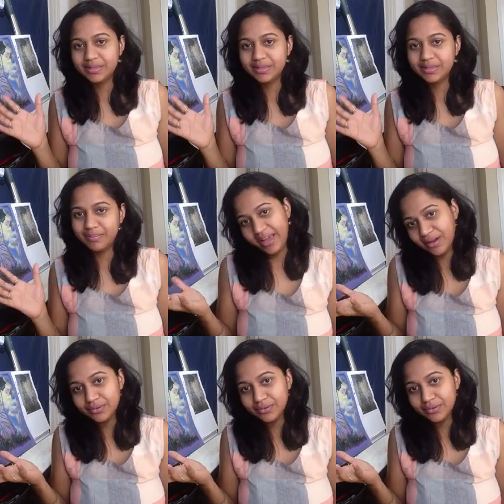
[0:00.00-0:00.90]
It's my
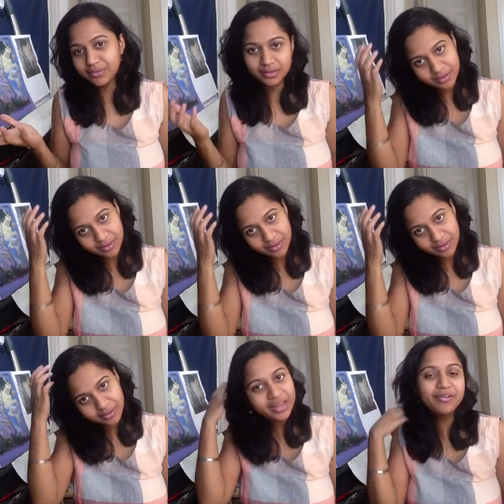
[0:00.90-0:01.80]
house, so
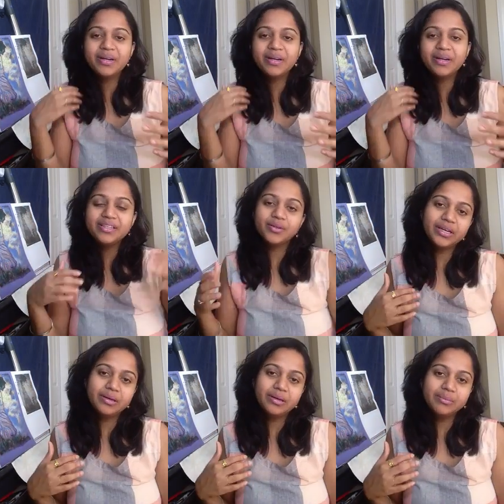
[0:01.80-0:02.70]
everybody's
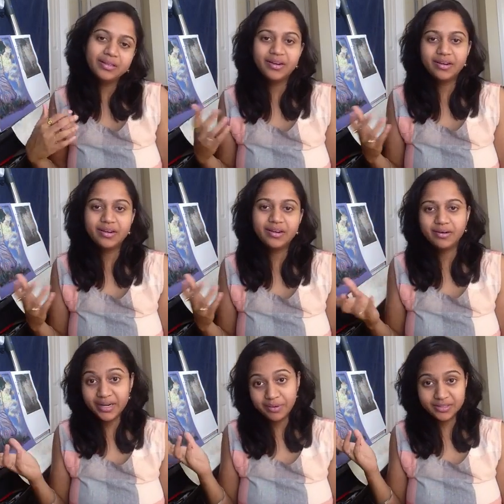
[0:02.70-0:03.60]
going about their
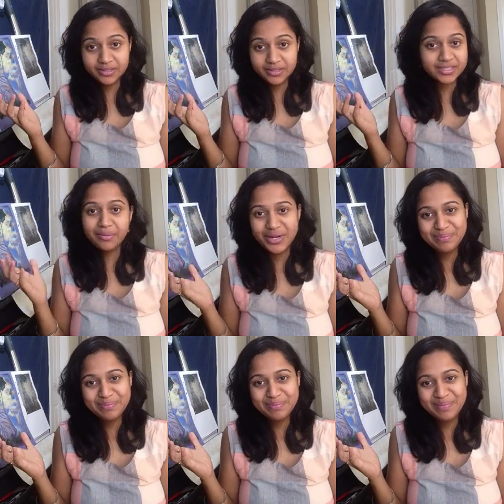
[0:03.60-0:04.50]
Sunday
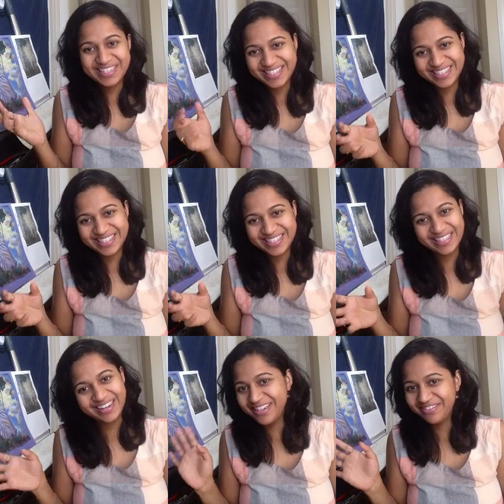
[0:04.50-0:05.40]
morning business,
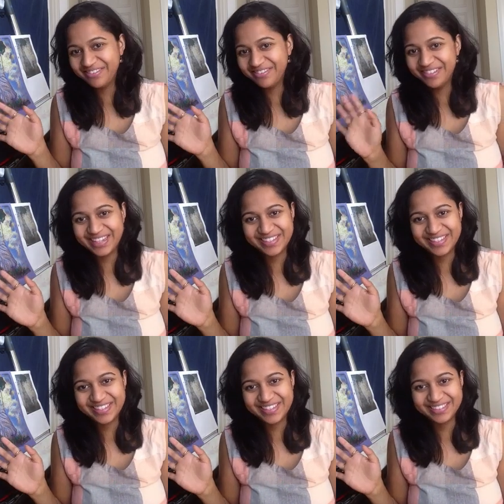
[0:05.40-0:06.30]
so there are different kinds
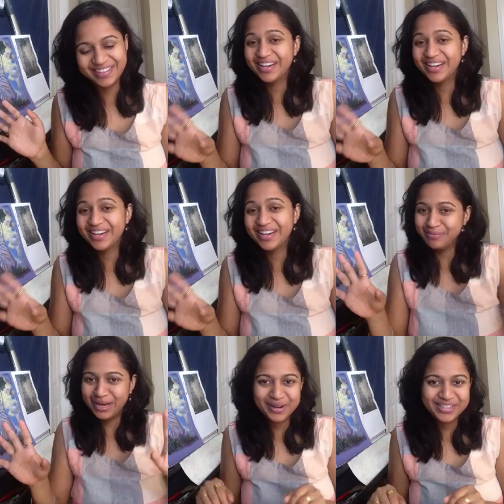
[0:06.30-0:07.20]
of sounds going on.
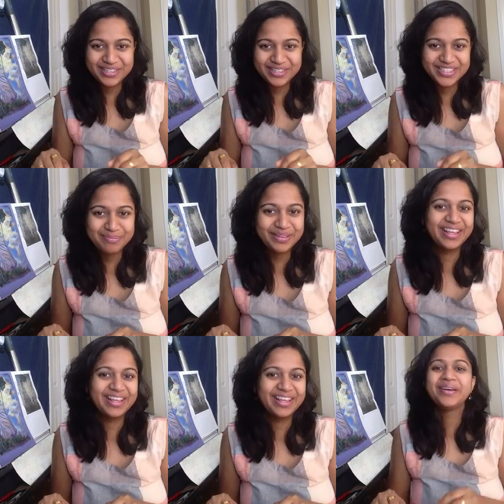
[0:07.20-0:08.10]
I apologize
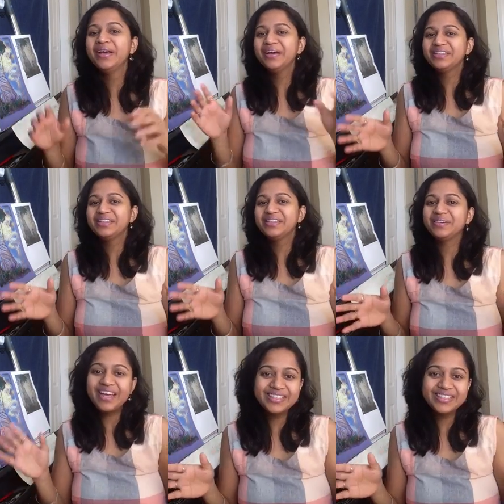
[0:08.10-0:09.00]
about that.
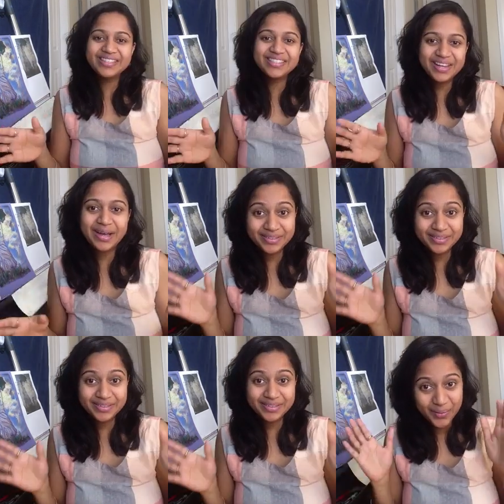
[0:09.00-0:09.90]
So that's all
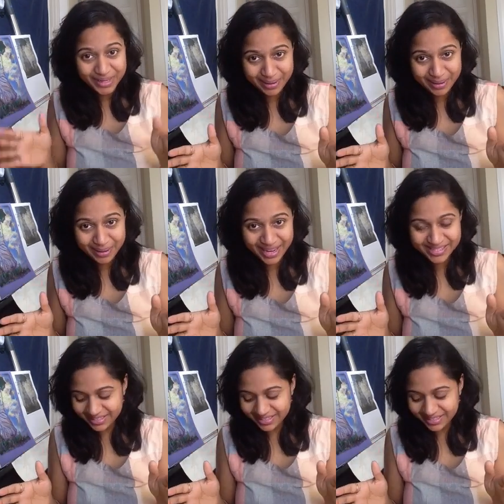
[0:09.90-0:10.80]
about the oil
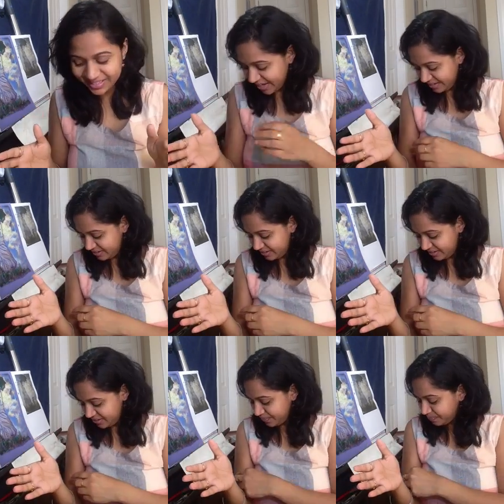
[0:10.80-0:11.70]
pastel
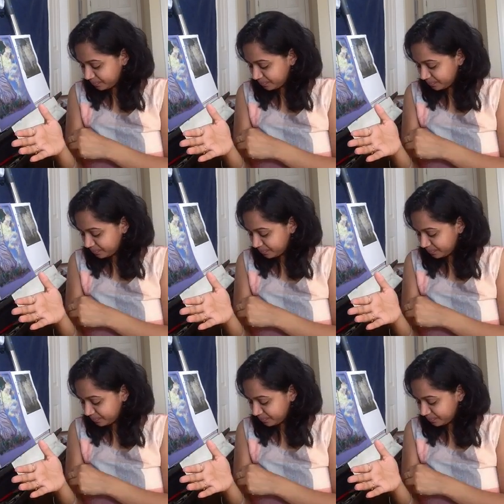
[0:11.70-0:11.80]
challenge.